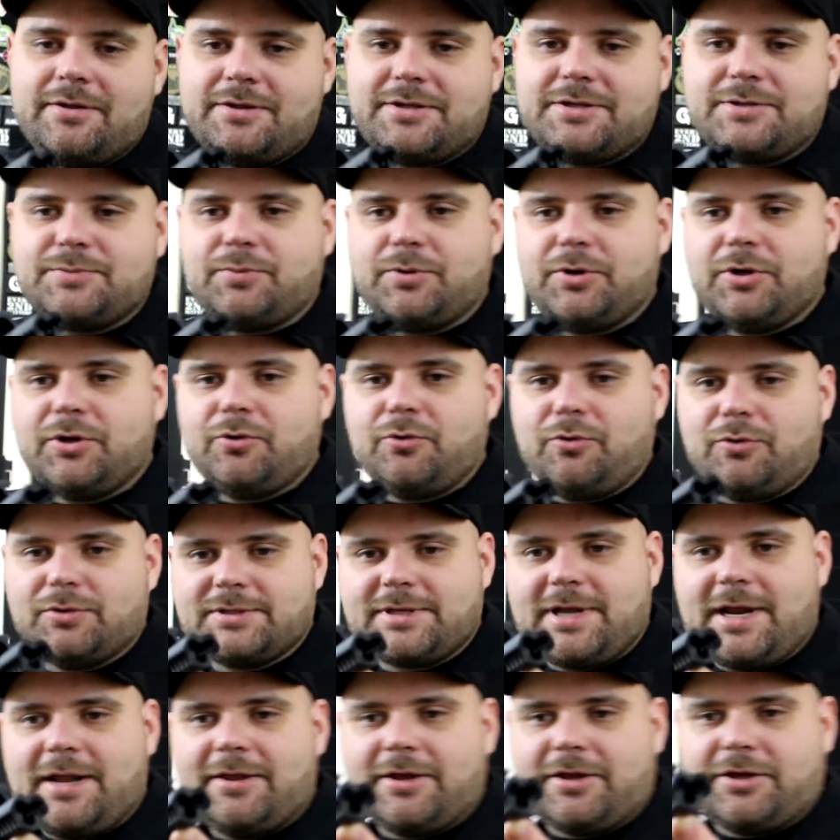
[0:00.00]
This is pretty cool.
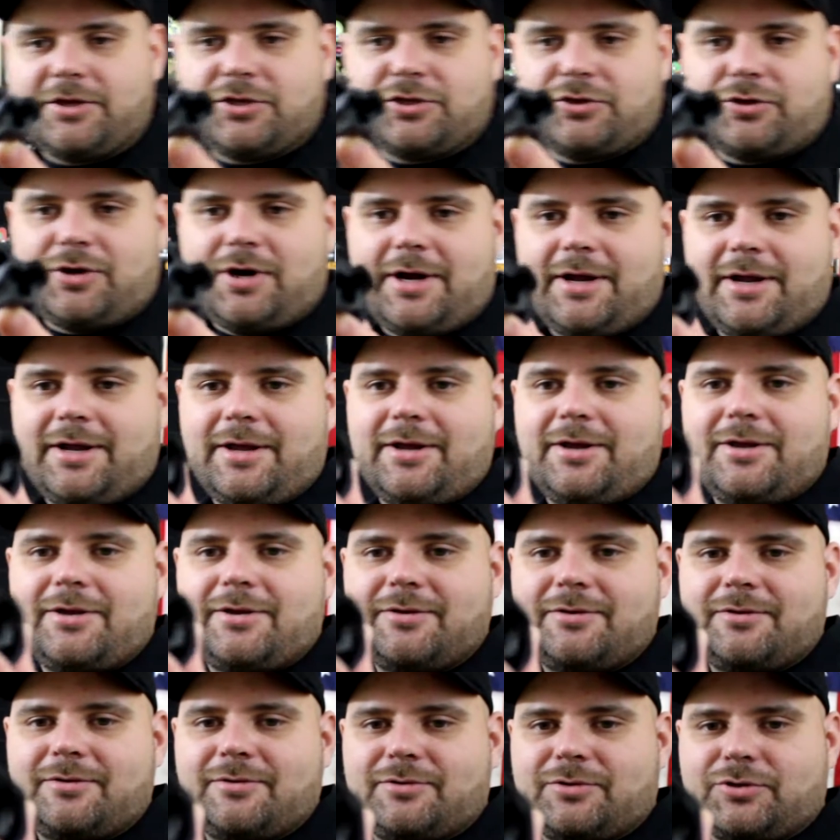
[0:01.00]
It's kind of like a tri
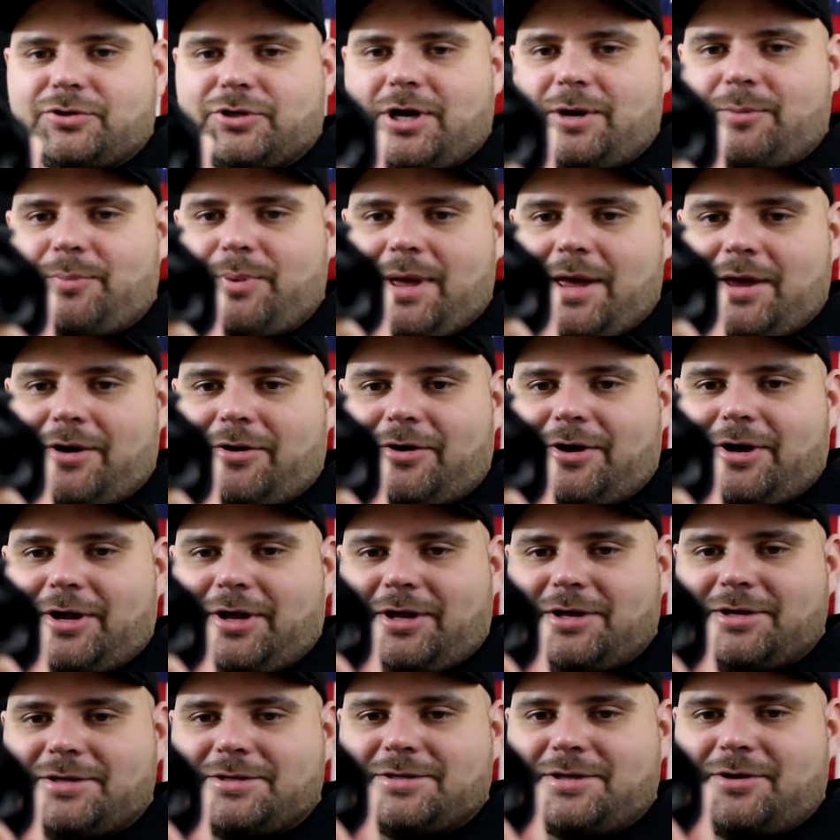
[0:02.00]
pattern, I
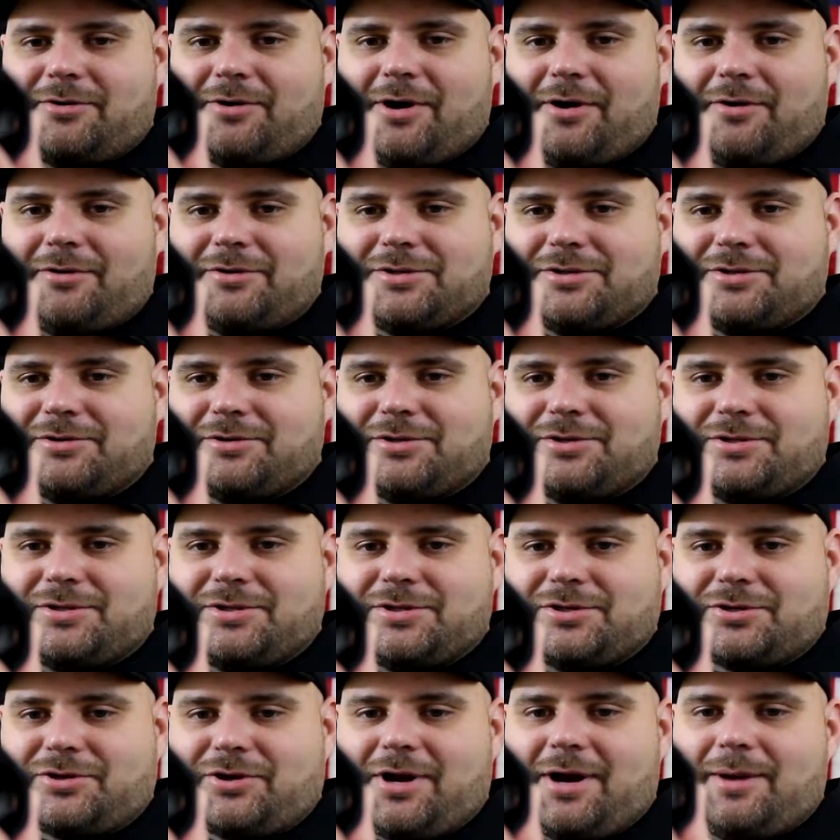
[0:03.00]
guess. I don't know how else to
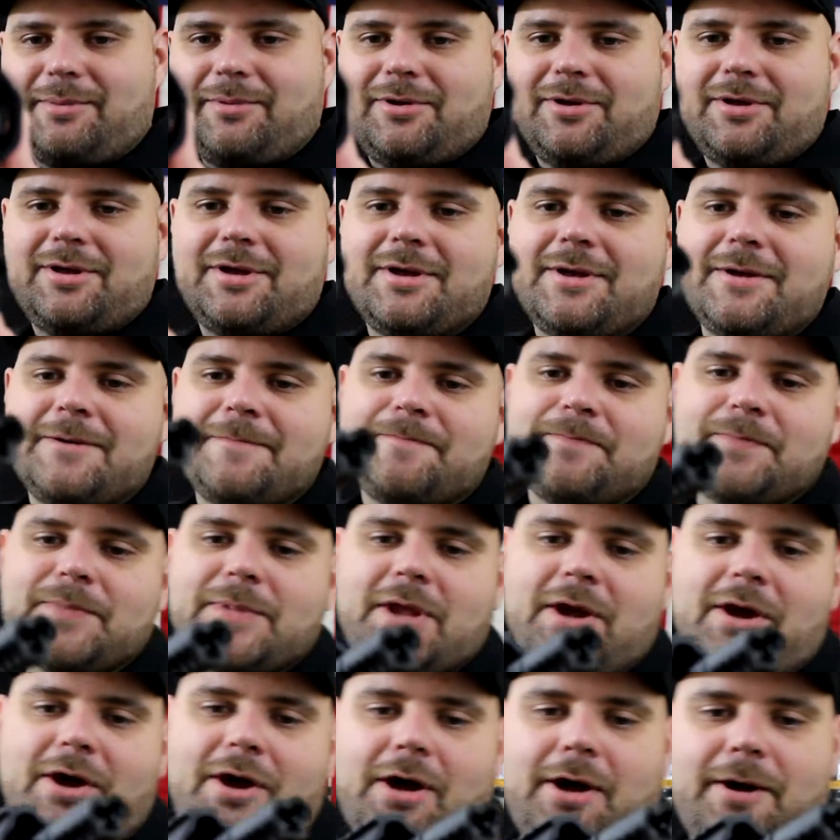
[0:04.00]
describe it.
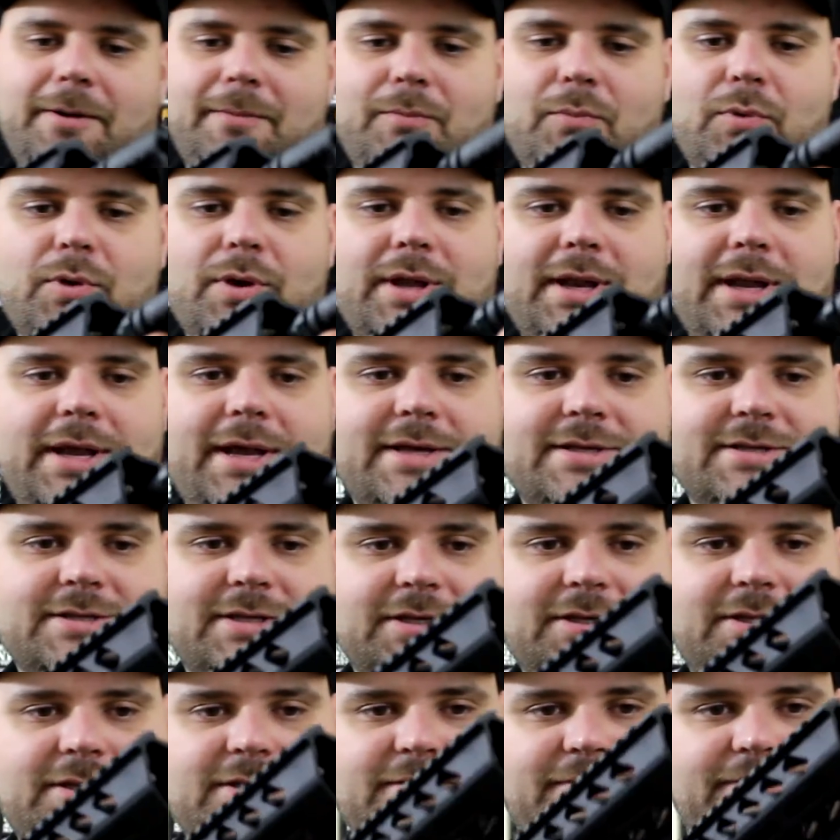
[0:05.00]
It has
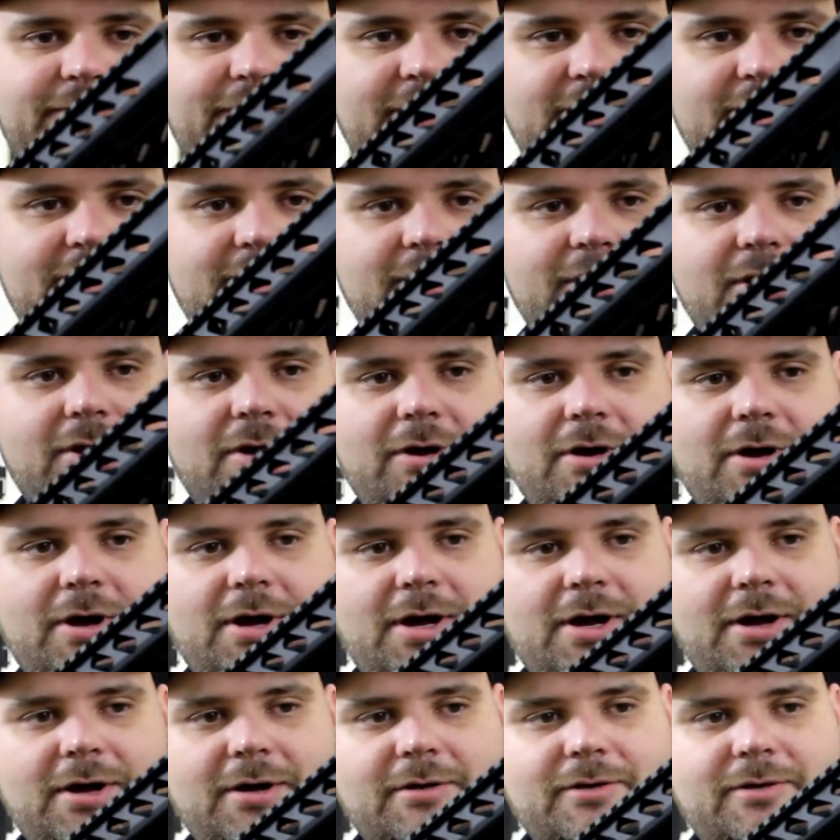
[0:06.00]
like these V,
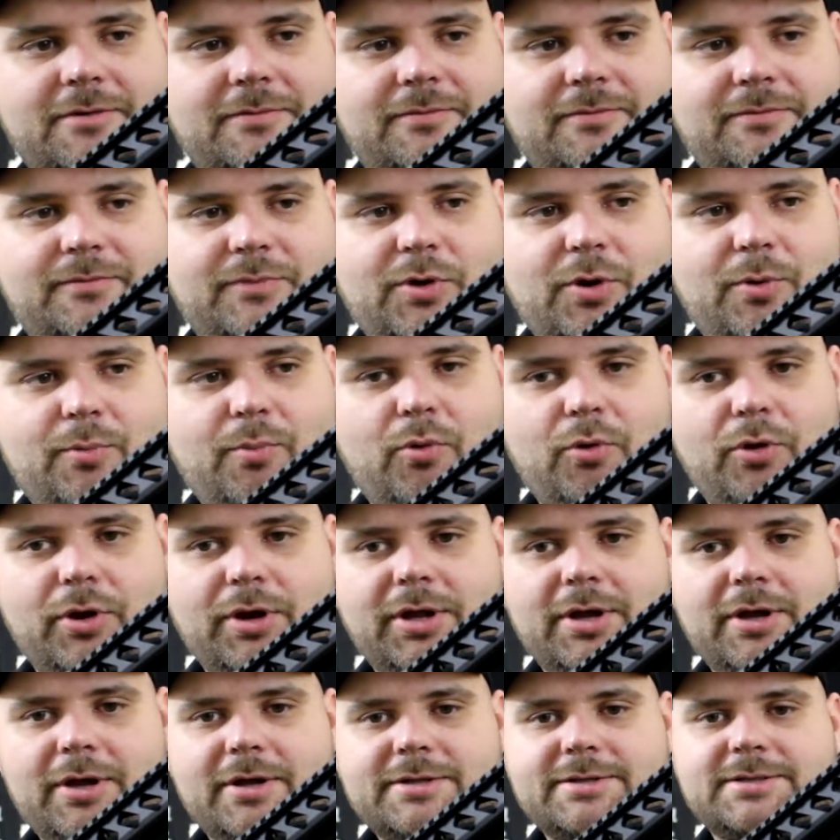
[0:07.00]

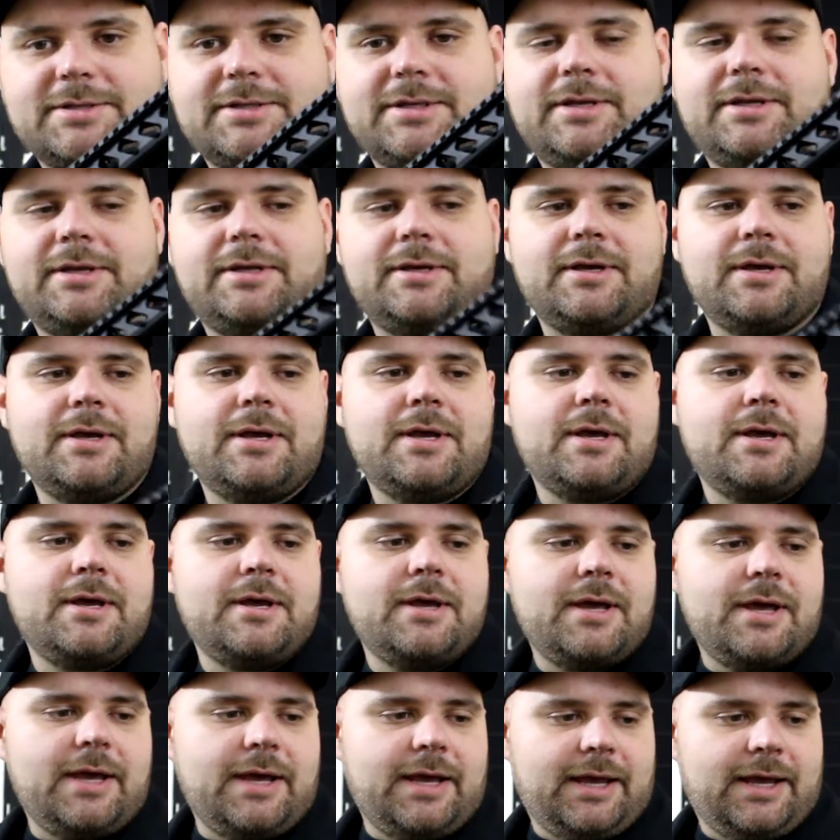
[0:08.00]
porting cuts in it,
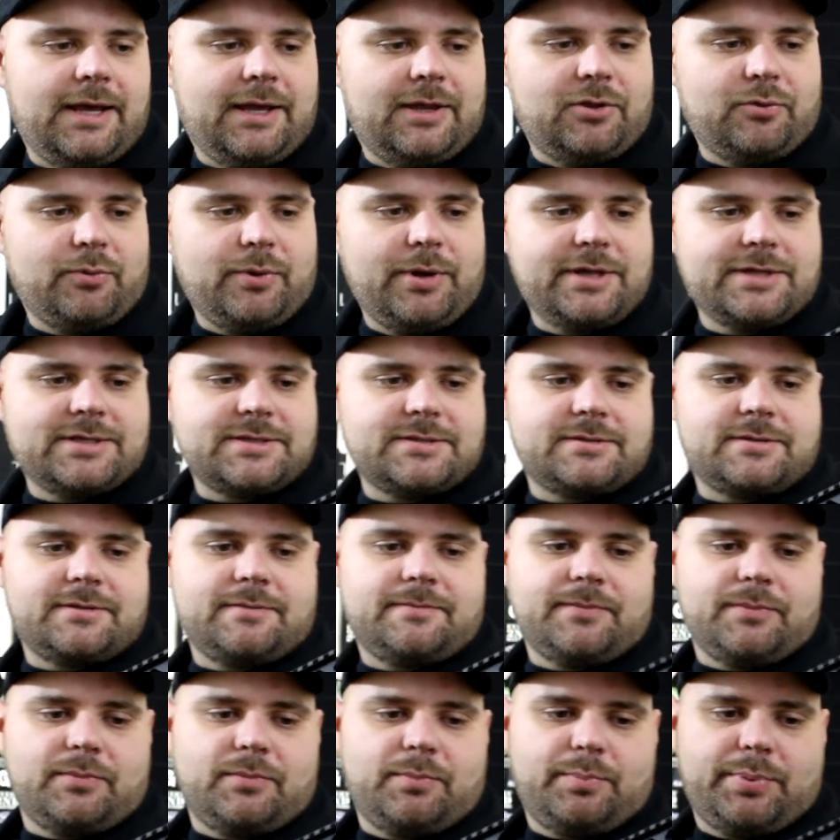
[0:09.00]
and the way it's
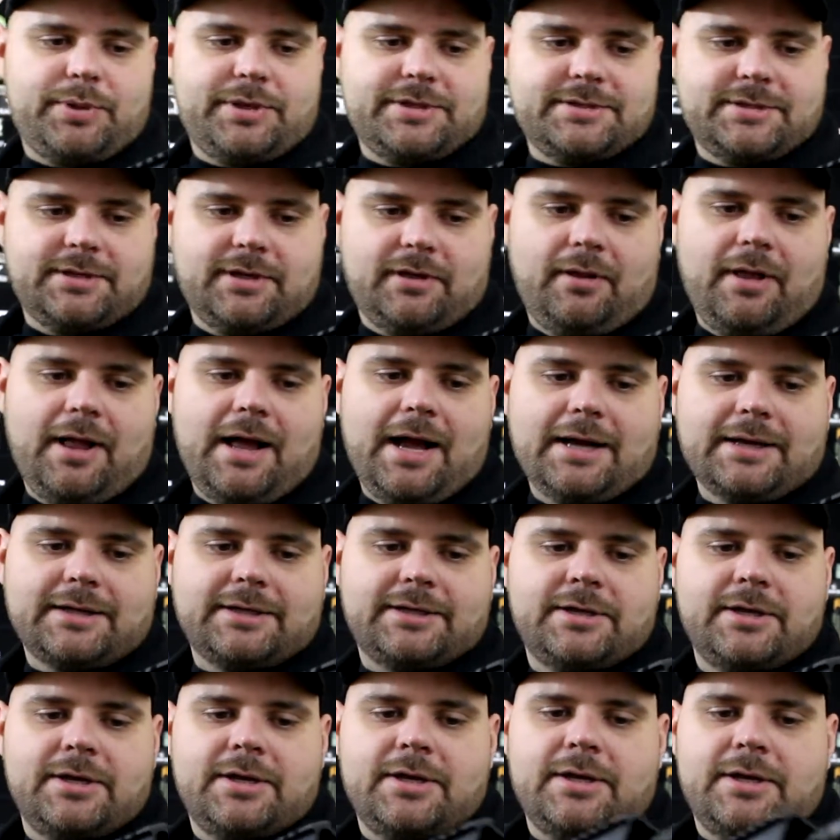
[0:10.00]
basically
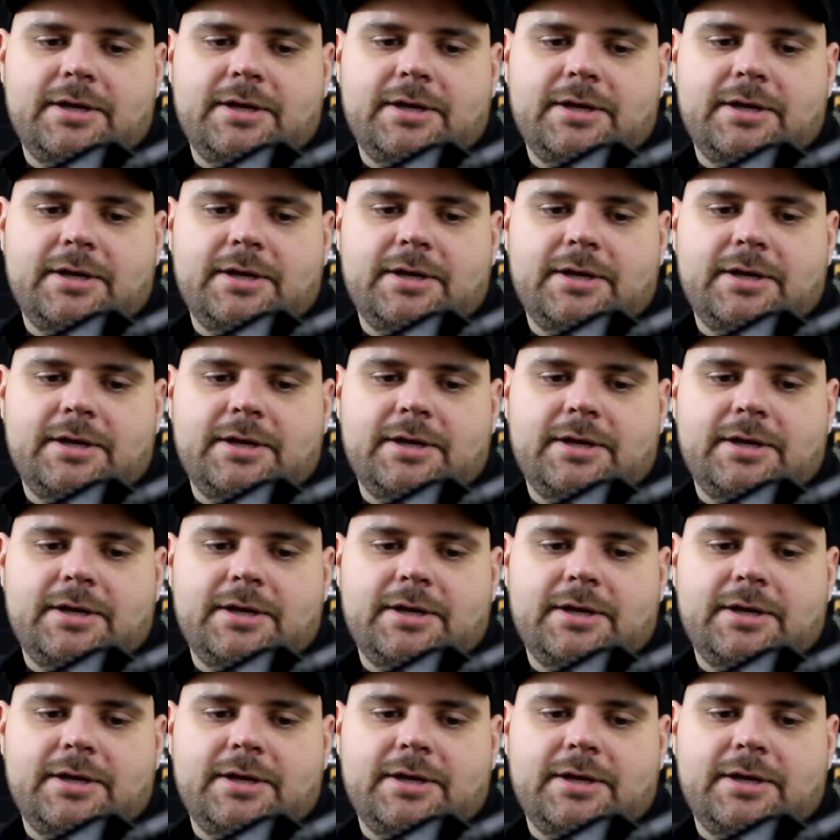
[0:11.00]
clocked,